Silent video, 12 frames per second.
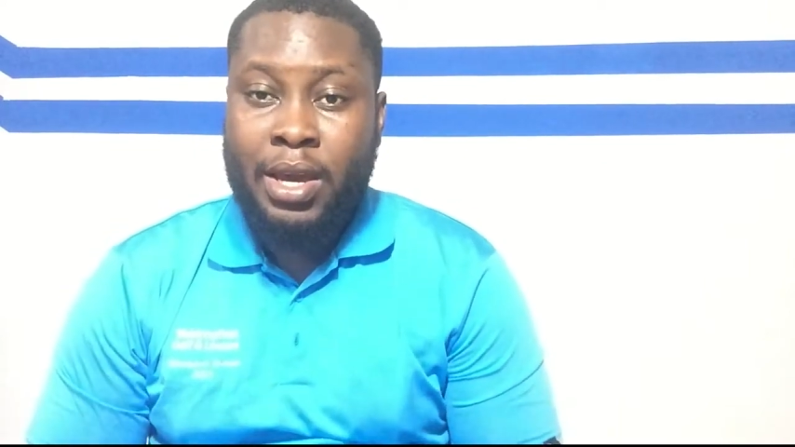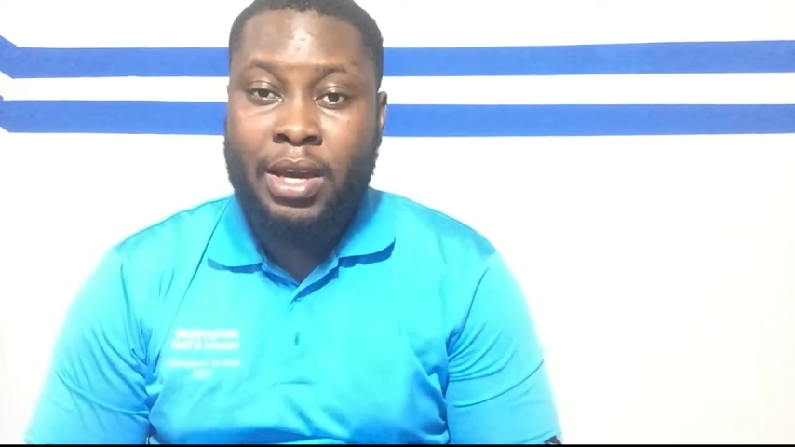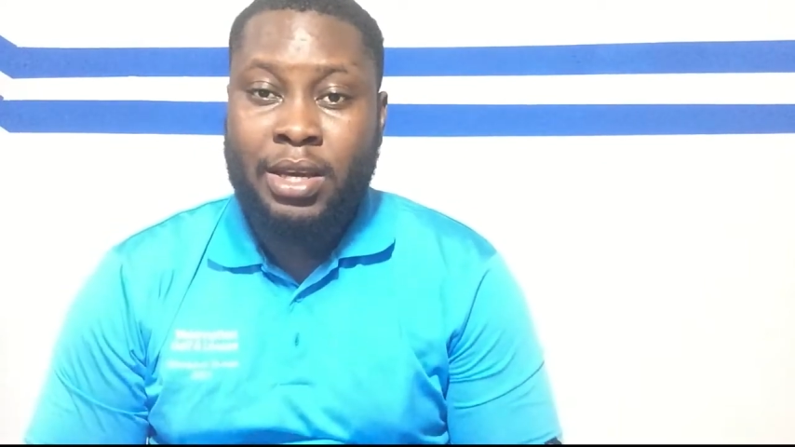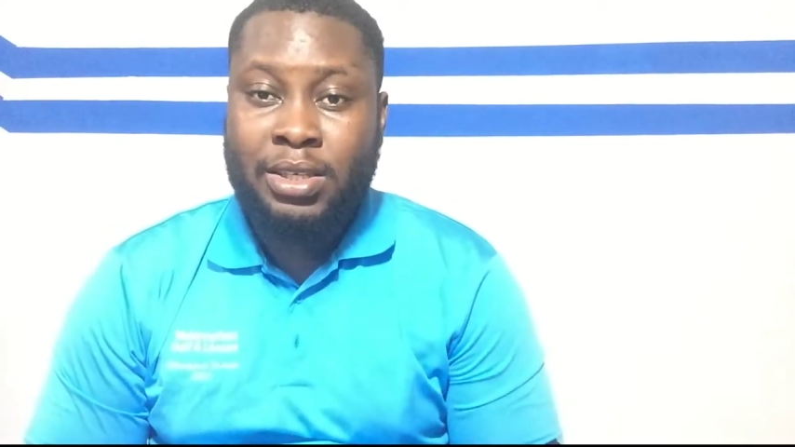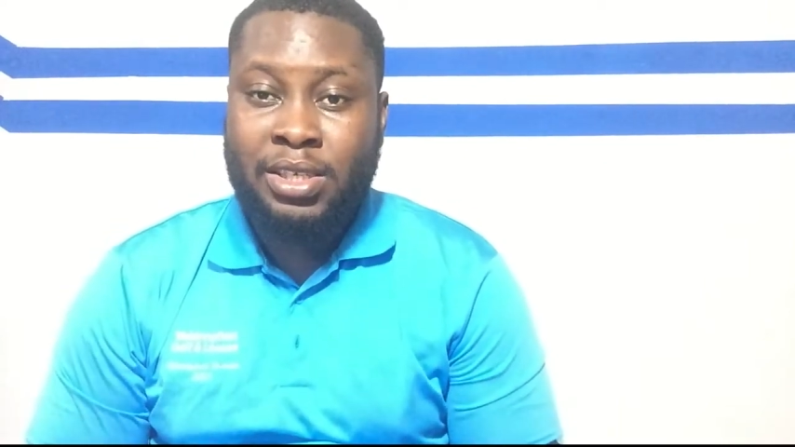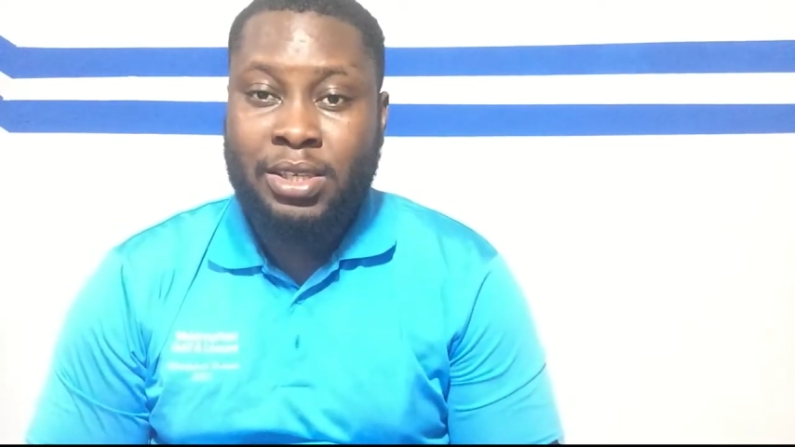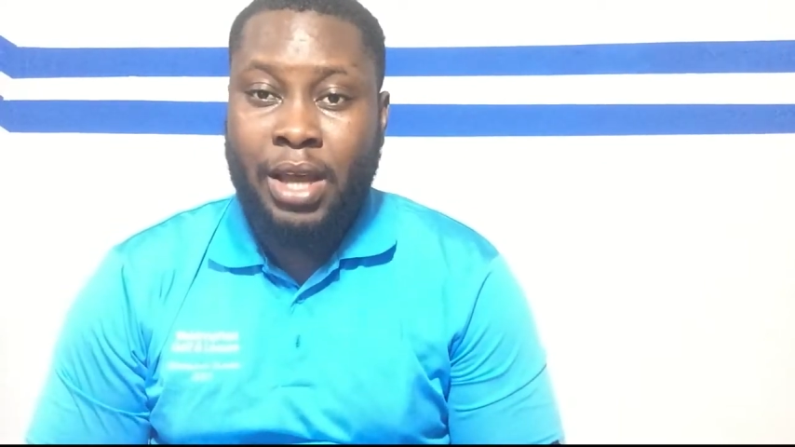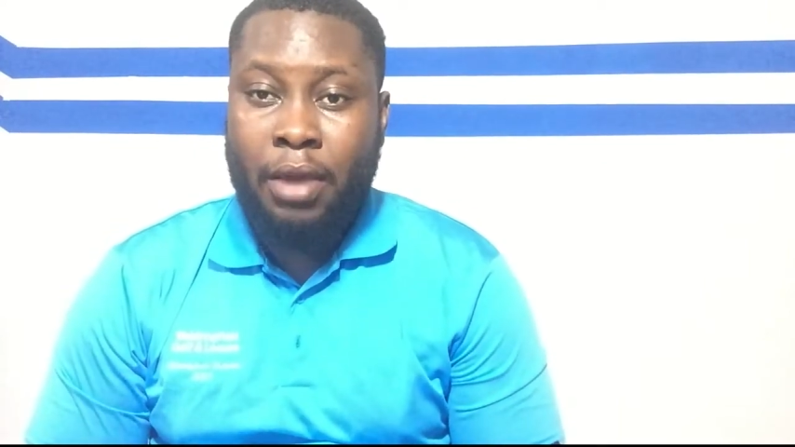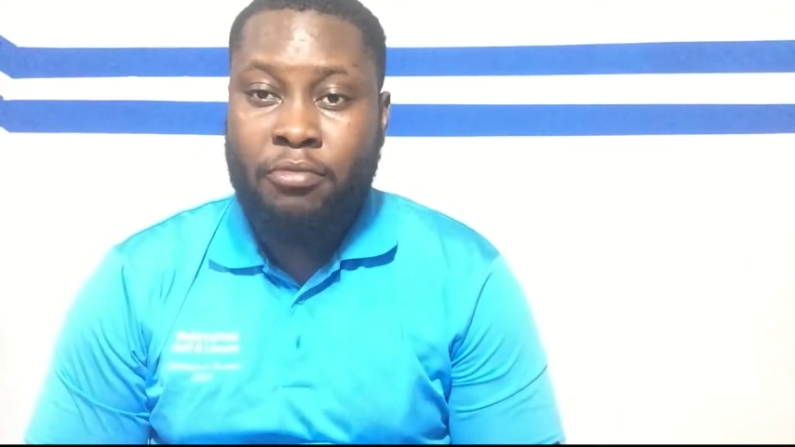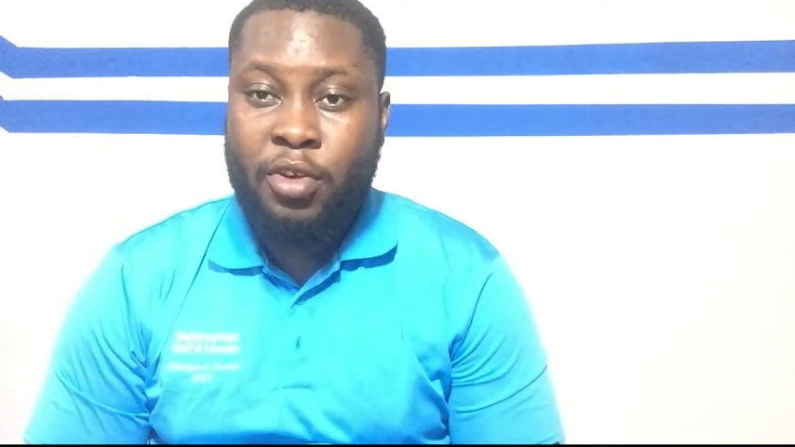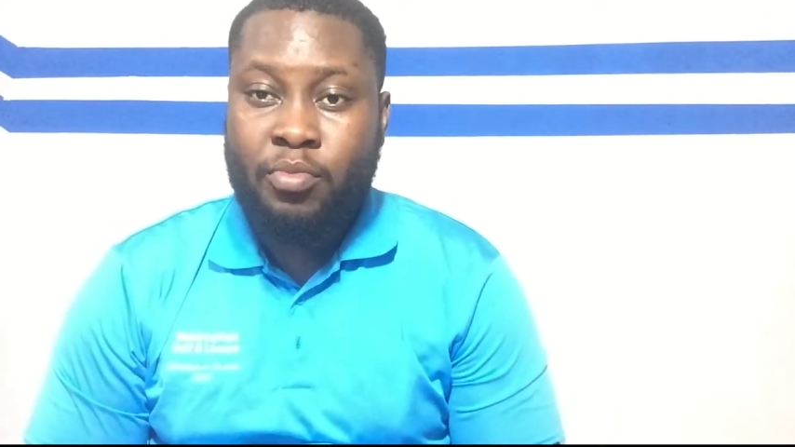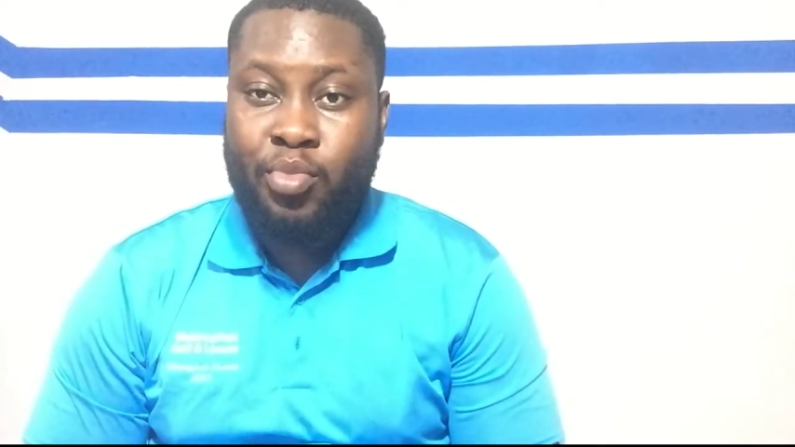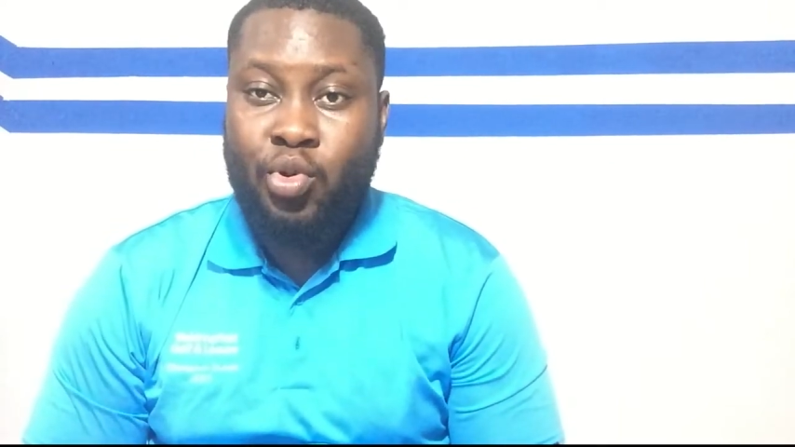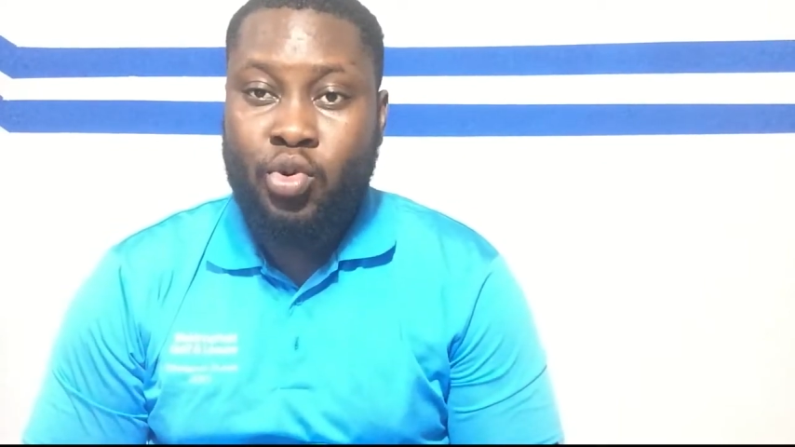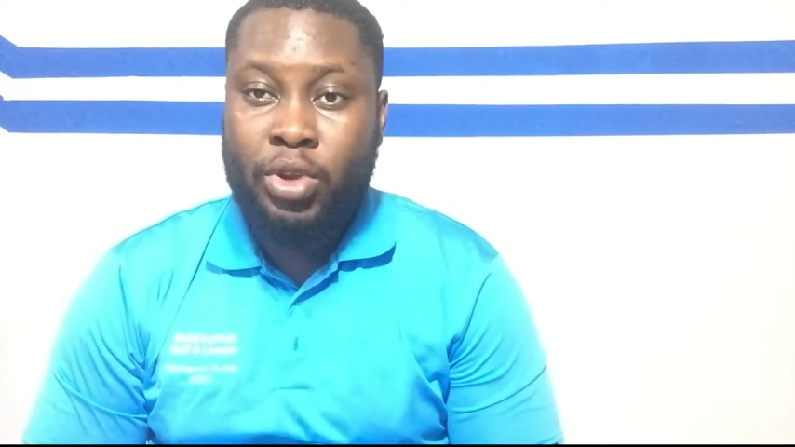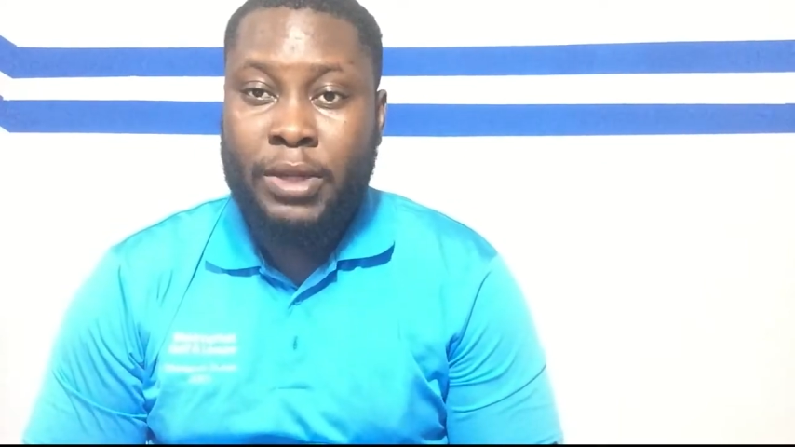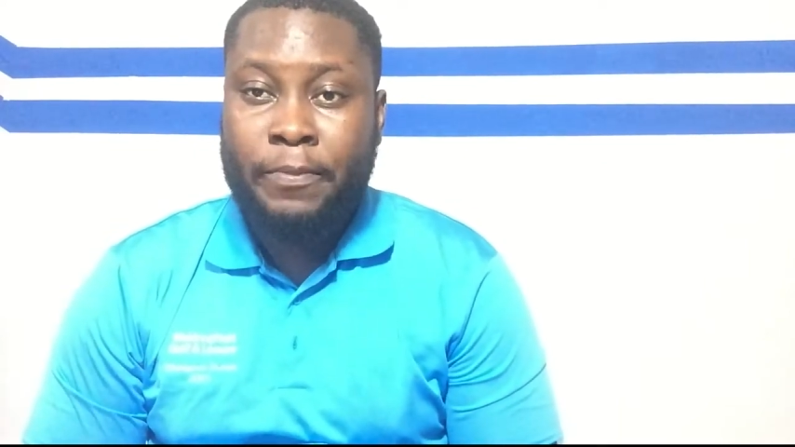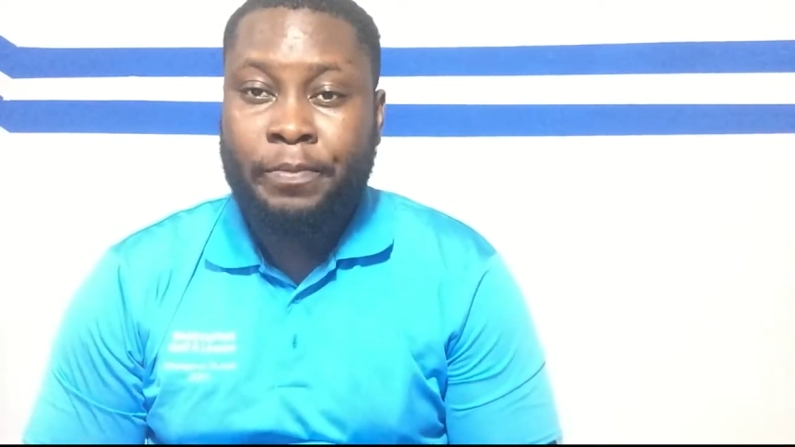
each time we put